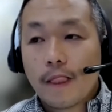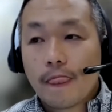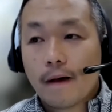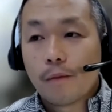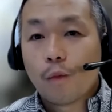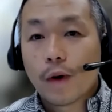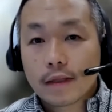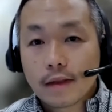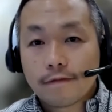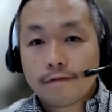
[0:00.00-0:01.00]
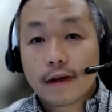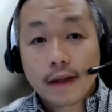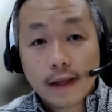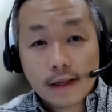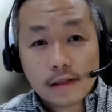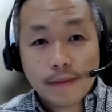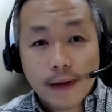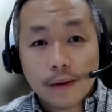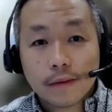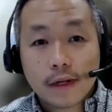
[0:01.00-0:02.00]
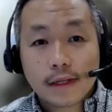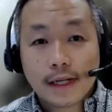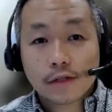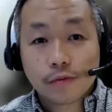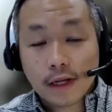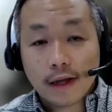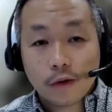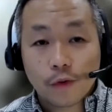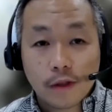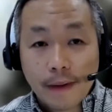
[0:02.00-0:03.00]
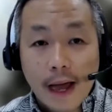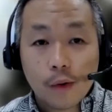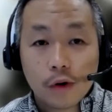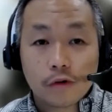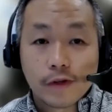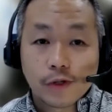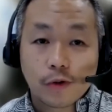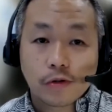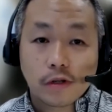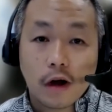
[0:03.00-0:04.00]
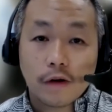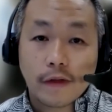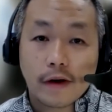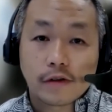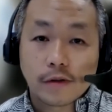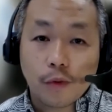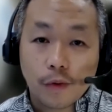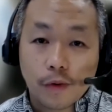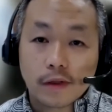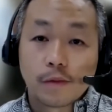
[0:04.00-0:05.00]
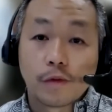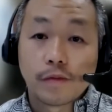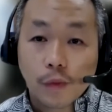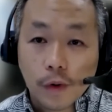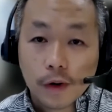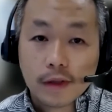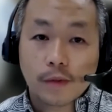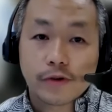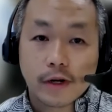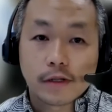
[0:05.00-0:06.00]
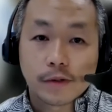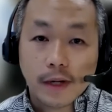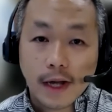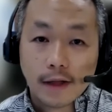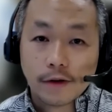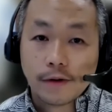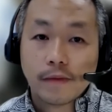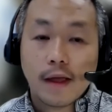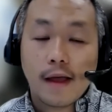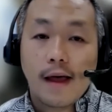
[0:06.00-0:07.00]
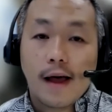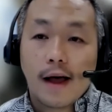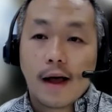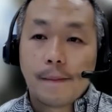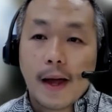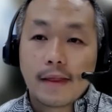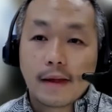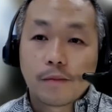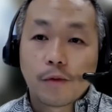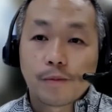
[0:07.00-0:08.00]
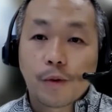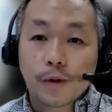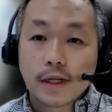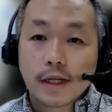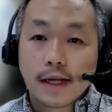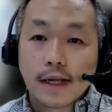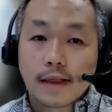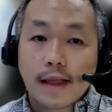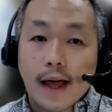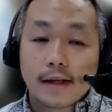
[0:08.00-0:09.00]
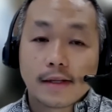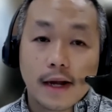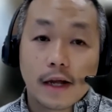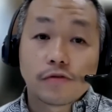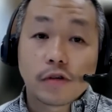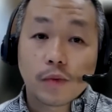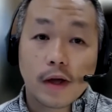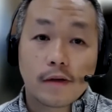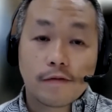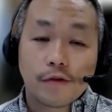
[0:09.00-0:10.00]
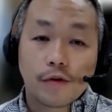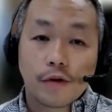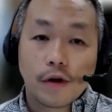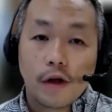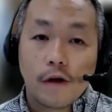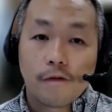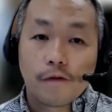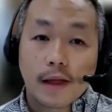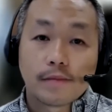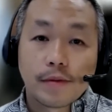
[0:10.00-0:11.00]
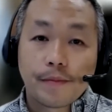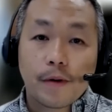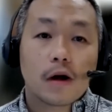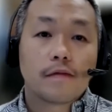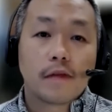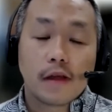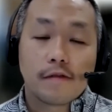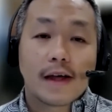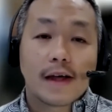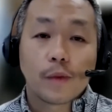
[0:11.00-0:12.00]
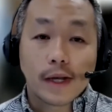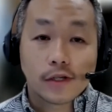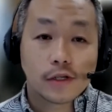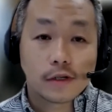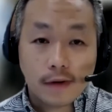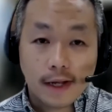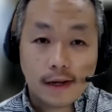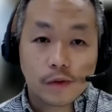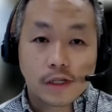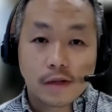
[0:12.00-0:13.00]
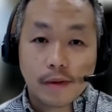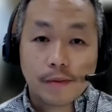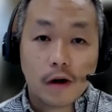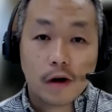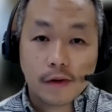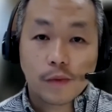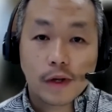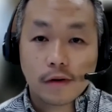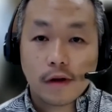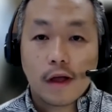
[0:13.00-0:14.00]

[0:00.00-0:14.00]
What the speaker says: what the funding is about, because that's really kind of where the power and resources are that are supporting the movement work that we're trying to do together. And I think more importantly, that is an entryway for them to be part of the evaluation, right? Which is a big part of it. Whether